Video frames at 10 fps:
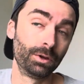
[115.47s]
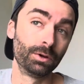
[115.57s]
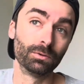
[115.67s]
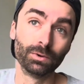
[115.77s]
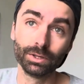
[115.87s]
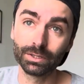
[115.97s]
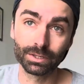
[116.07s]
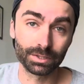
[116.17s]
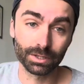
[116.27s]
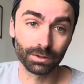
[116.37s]
really
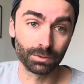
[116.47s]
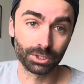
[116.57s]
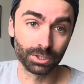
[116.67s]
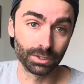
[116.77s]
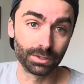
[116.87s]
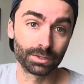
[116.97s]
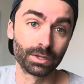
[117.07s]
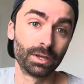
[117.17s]
distinguishes